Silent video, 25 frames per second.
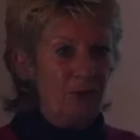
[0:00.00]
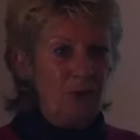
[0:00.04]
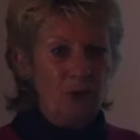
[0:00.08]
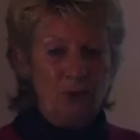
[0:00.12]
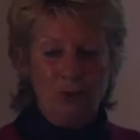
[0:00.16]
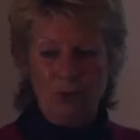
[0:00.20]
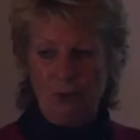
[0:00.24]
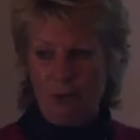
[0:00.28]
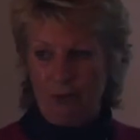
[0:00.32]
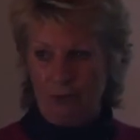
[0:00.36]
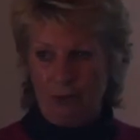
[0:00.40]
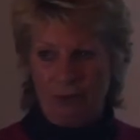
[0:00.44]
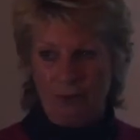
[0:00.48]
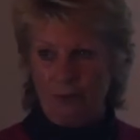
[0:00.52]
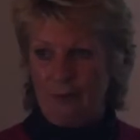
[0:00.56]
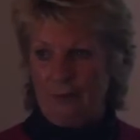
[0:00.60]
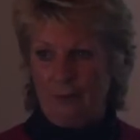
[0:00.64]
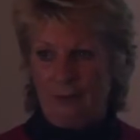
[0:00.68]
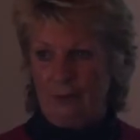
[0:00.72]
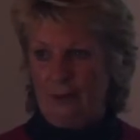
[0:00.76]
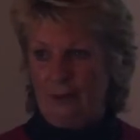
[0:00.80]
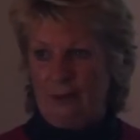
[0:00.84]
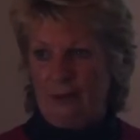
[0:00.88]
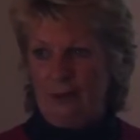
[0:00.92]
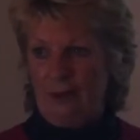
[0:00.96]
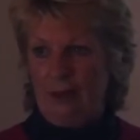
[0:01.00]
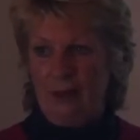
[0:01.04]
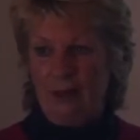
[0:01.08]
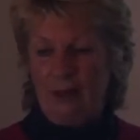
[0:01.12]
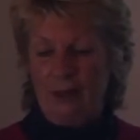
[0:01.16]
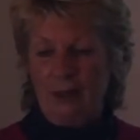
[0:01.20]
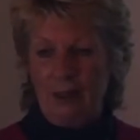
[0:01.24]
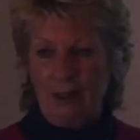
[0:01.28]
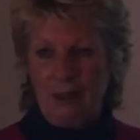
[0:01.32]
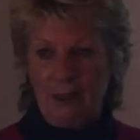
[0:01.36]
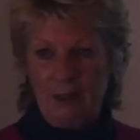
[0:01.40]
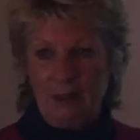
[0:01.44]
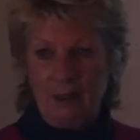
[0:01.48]
or yada,
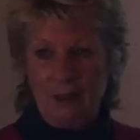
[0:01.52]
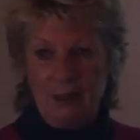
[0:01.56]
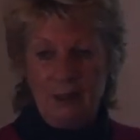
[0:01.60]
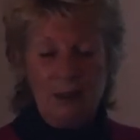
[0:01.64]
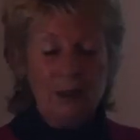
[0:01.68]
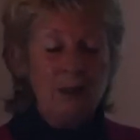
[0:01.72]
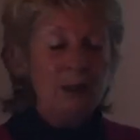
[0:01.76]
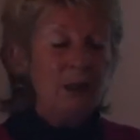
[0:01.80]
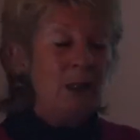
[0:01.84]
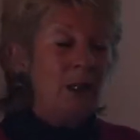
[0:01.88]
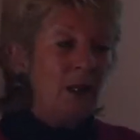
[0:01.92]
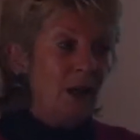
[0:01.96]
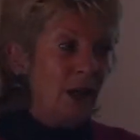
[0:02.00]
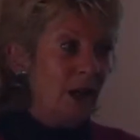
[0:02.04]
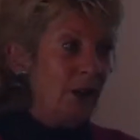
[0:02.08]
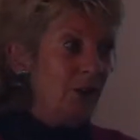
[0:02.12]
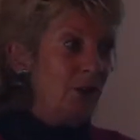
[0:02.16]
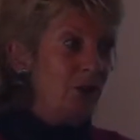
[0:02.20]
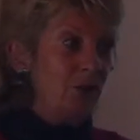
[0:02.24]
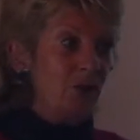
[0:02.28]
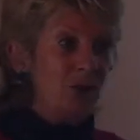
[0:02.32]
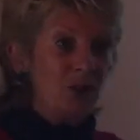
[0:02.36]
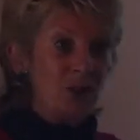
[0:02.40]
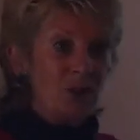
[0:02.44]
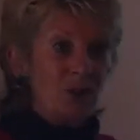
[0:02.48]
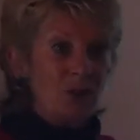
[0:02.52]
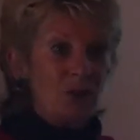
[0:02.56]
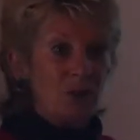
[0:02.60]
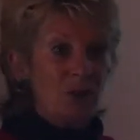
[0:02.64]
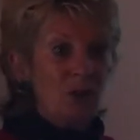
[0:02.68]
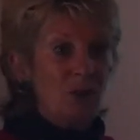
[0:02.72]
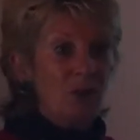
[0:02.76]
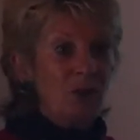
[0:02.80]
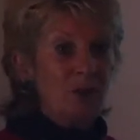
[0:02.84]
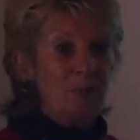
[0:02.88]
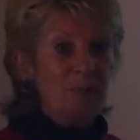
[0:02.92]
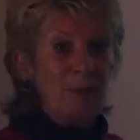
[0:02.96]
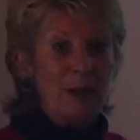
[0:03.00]
yada, yada. And you just got to
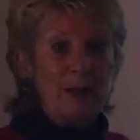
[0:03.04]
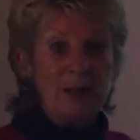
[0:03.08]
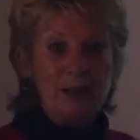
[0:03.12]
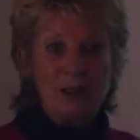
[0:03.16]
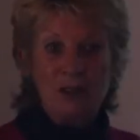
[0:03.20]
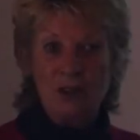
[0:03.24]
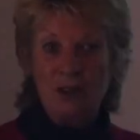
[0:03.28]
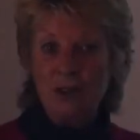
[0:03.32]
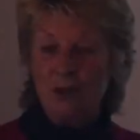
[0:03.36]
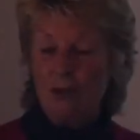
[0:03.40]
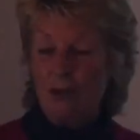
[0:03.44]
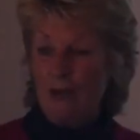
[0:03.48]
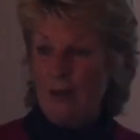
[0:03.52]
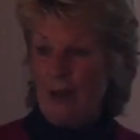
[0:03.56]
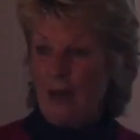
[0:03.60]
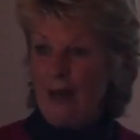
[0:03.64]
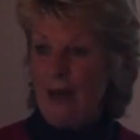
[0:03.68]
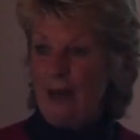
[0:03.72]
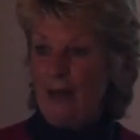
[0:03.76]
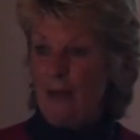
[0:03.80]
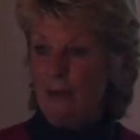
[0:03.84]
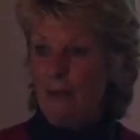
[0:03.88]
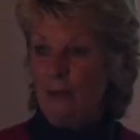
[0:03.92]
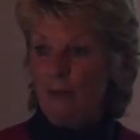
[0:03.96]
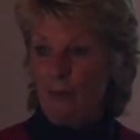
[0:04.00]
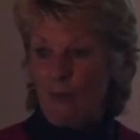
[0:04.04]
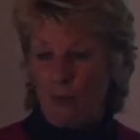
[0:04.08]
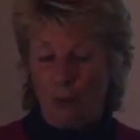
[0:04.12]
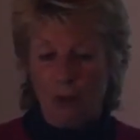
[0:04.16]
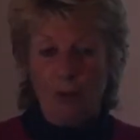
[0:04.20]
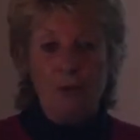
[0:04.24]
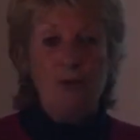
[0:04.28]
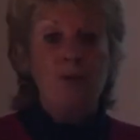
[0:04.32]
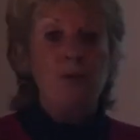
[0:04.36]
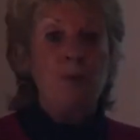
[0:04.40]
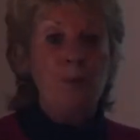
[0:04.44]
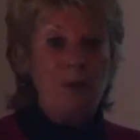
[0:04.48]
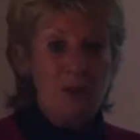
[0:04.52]
look back to what
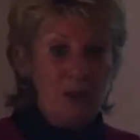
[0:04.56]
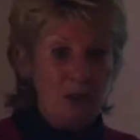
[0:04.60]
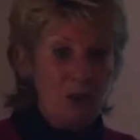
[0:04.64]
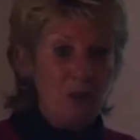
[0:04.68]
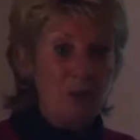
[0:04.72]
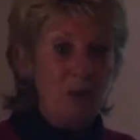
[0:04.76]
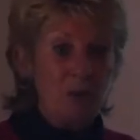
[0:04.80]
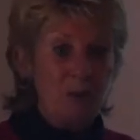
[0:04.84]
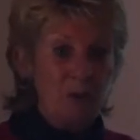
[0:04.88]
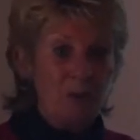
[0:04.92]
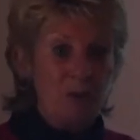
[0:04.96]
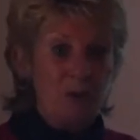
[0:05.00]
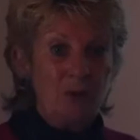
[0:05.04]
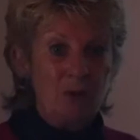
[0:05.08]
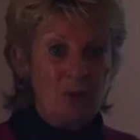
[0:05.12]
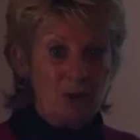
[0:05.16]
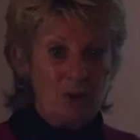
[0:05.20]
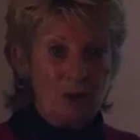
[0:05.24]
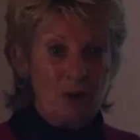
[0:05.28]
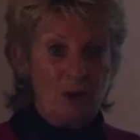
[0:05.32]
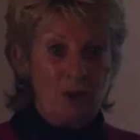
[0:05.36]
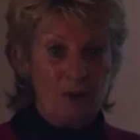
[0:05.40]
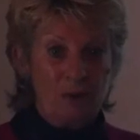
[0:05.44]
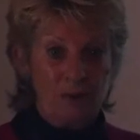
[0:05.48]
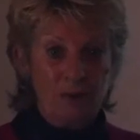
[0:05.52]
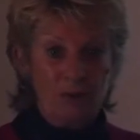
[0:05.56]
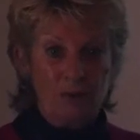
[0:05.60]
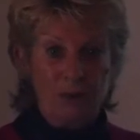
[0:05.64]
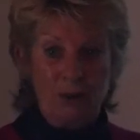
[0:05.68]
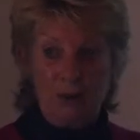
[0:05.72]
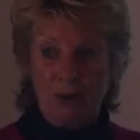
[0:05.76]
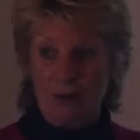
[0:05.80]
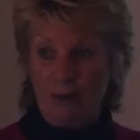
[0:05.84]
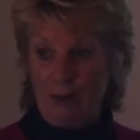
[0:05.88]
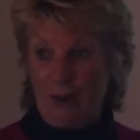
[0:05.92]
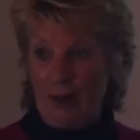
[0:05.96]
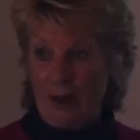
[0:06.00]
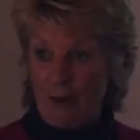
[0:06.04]
have you been doing with yourself? You
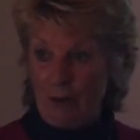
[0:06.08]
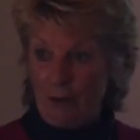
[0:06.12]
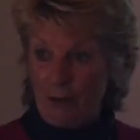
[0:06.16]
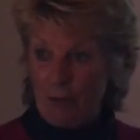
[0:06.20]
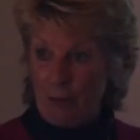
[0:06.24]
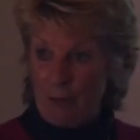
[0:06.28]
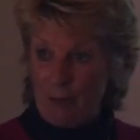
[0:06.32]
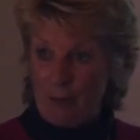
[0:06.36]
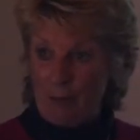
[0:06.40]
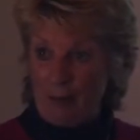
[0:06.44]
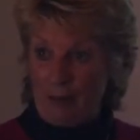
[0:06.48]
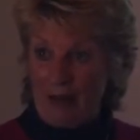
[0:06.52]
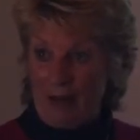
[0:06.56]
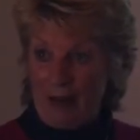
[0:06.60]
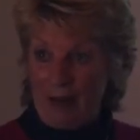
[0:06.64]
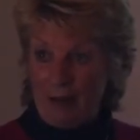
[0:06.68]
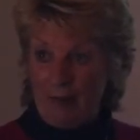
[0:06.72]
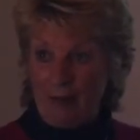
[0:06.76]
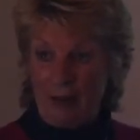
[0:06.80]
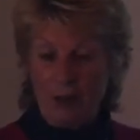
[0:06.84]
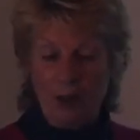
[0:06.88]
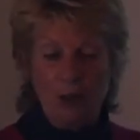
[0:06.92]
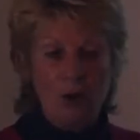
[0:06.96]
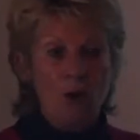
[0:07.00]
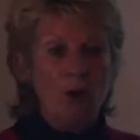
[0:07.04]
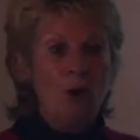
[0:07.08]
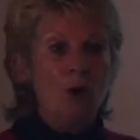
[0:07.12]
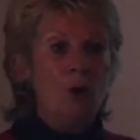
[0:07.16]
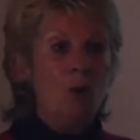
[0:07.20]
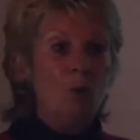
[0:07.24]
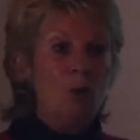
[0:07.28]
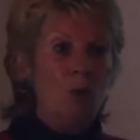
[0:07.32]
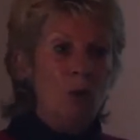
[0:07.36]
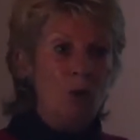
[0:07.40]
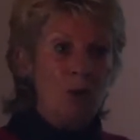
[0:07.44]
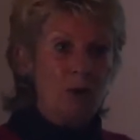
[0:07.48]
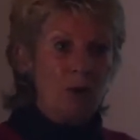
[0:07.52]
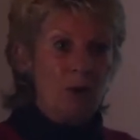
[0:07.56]
know, how you've been behaving,
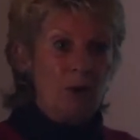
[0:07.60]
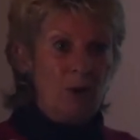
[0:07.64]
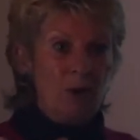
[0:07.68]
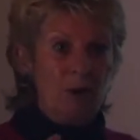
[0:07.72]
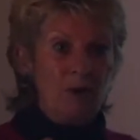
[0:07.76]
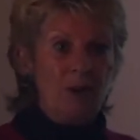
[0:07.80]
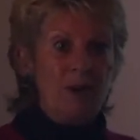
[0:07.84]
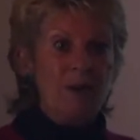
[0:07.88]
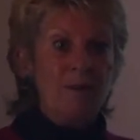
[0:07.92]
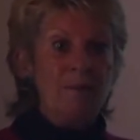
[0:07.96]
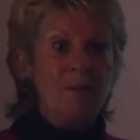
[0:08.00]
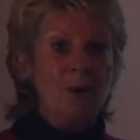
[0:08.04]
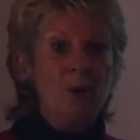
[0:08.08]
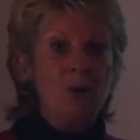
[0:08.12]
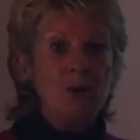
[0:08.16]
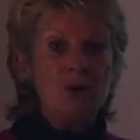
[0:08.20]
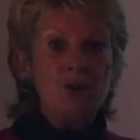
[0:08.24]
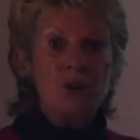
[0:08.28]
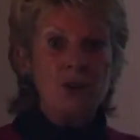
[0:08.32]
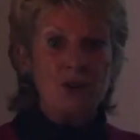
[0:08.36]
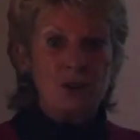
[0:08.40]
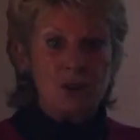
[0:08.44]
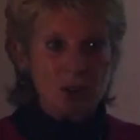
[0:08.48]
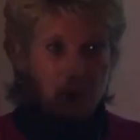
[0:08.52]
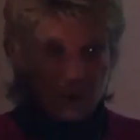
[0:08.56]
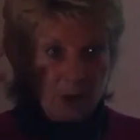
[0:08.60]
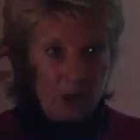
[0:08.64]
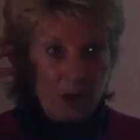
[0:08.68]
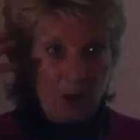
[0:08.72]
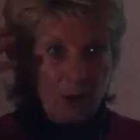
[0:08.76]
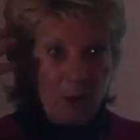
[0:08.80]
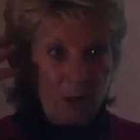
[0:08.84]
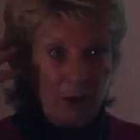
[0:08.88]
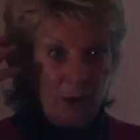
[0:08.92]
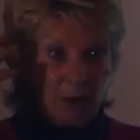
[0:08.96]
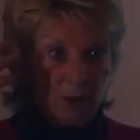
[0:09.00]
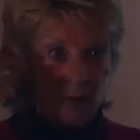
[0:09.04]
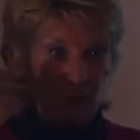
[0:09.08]
what are the emotions that are
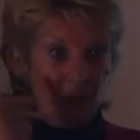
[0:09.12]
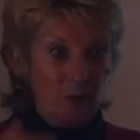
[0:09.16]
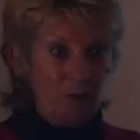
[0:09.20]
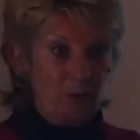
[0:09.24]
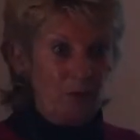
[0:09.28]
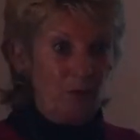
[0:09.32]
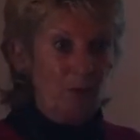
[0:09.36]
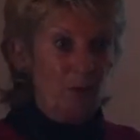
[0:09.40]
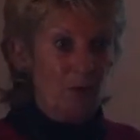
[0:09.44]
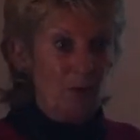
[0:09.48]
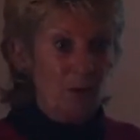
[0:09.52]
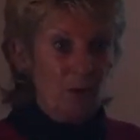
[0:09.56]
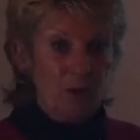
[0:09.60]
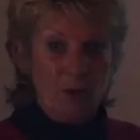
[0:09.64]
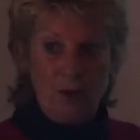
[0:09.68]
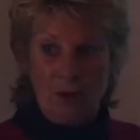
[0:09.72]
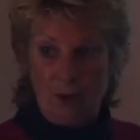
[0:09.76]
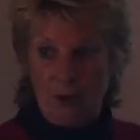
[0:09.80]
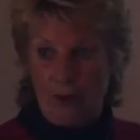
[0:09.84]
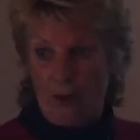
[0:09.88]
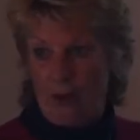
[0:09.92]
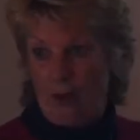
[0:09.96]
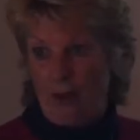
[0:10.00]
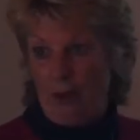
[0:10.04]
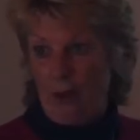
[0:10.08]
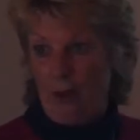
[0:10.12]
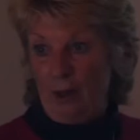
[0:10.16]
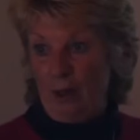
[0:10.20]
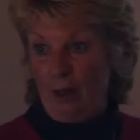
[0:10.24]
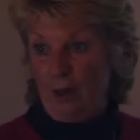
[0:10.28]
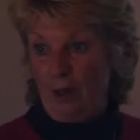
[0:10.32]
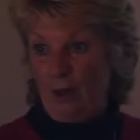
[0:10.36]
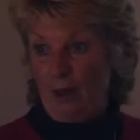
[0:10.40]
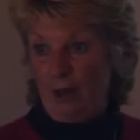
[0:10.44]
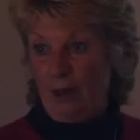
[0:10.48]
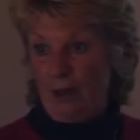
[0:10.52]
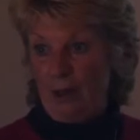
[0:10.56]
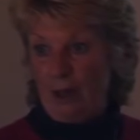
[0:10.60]
going on
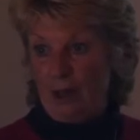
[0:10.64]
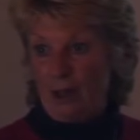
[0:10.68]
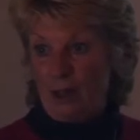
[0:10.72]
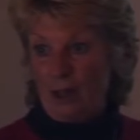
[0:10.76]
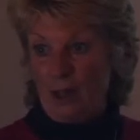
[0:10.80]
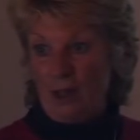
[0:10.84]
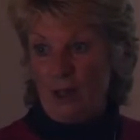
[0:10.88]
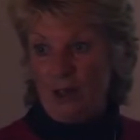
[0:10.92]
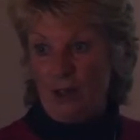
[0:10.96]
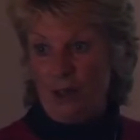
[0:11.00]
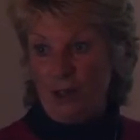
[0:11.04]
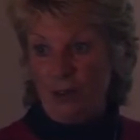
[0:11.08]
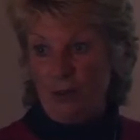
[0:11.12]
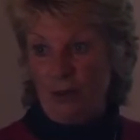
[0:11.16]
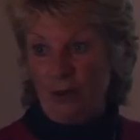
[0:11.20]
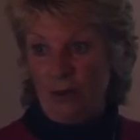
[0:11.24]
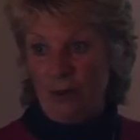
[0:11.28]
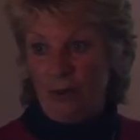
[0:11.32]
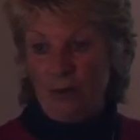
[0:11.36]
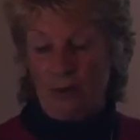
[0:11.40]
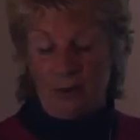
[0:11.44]
inside your